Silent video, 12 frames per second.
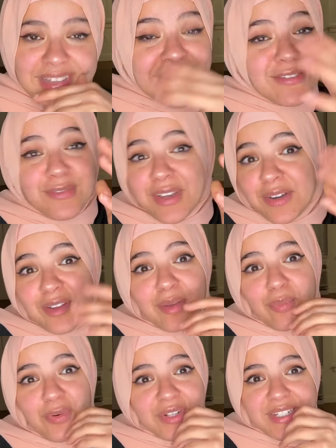That's very
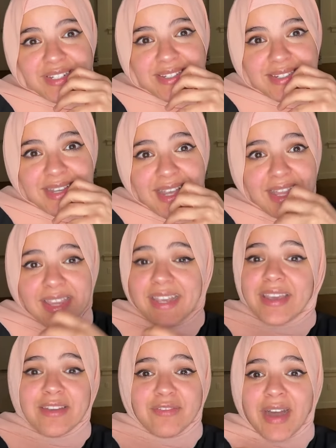important.
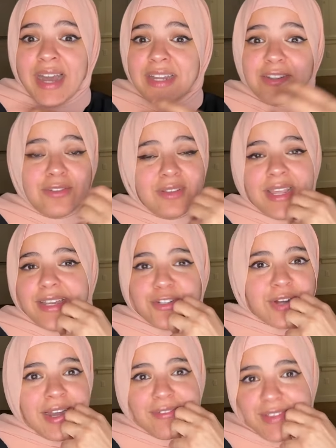Like if I don't like
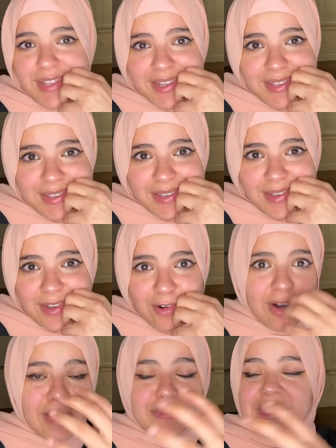traveling
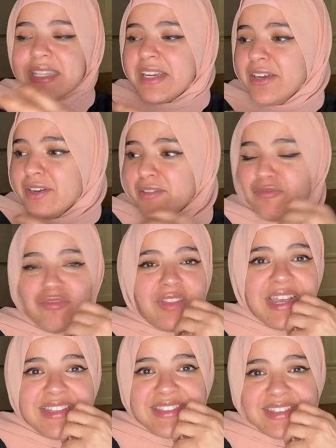or I'm scared of
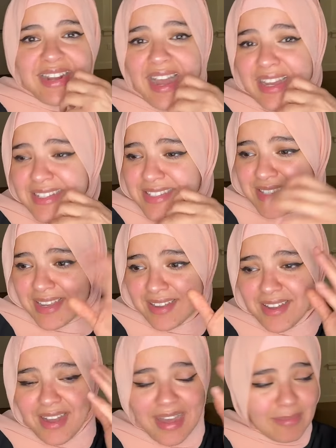flights and heights,
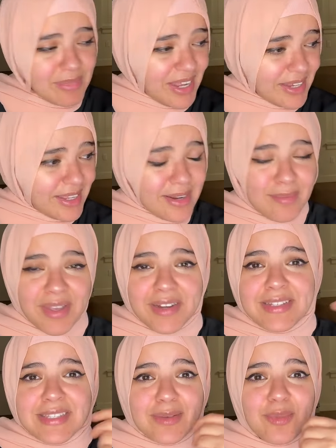I'm not going to
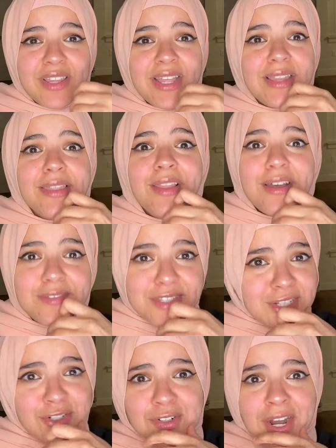marry someone that
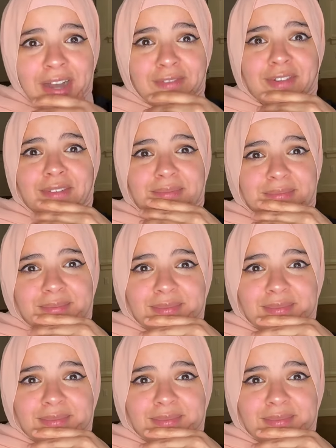loves to travel.